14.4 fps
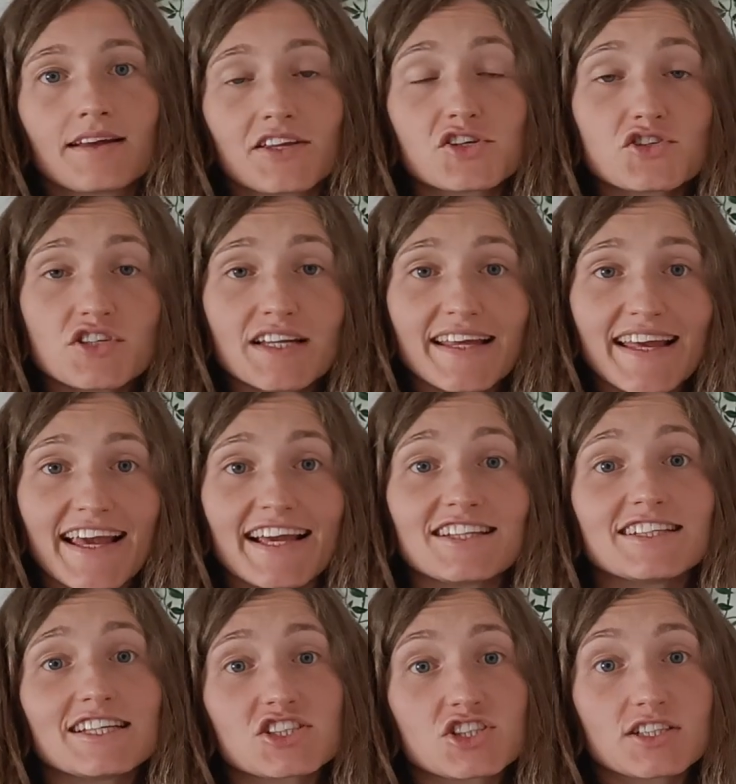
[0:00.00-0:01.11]
Usually
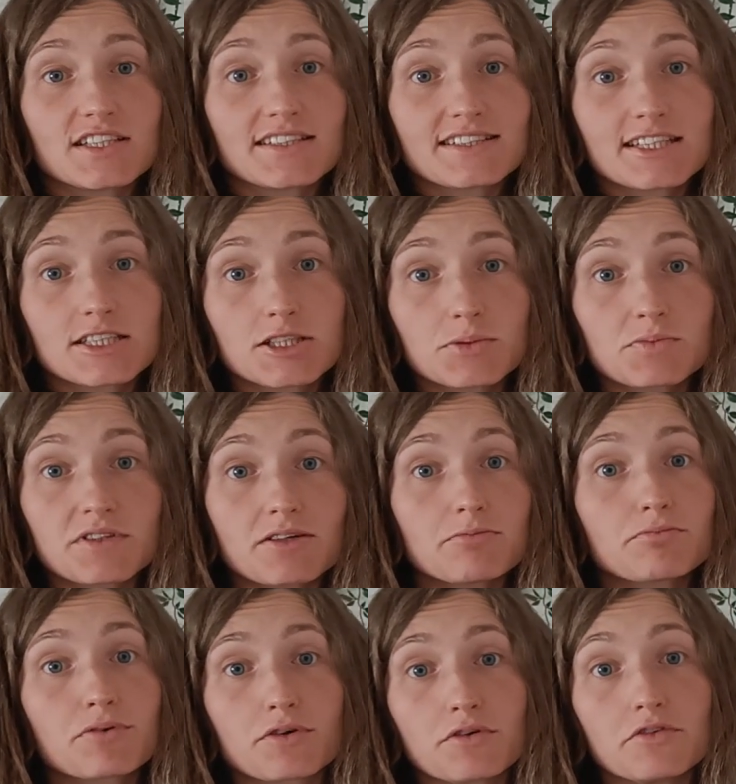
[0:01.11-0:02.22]
ADHD symptoms
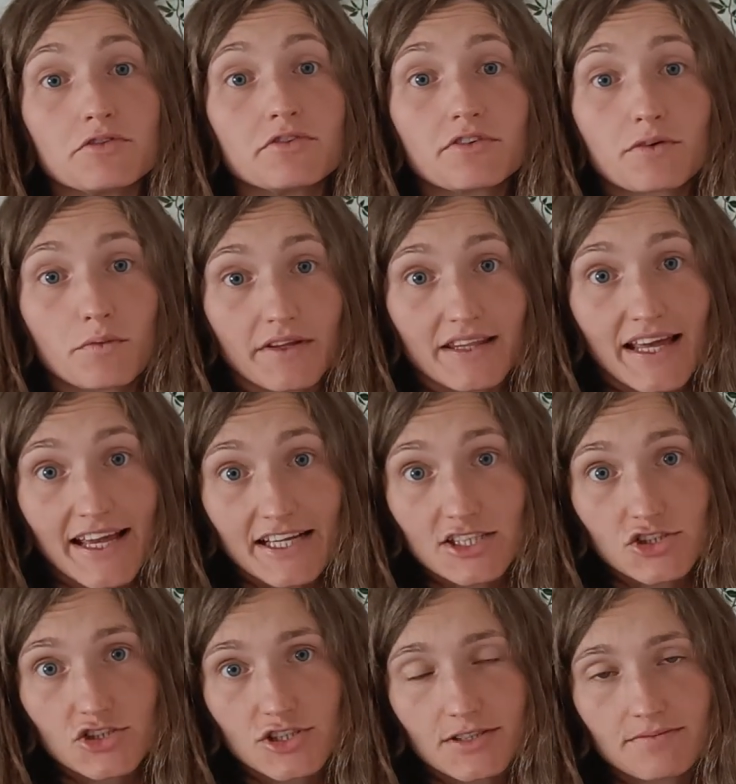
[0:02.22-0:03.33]
improve with
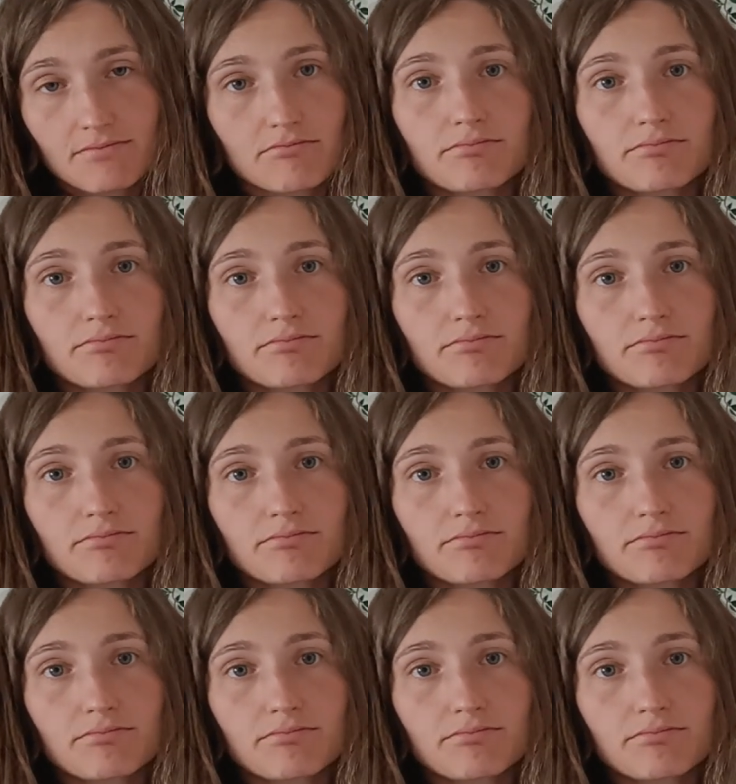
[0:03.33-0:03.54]
age,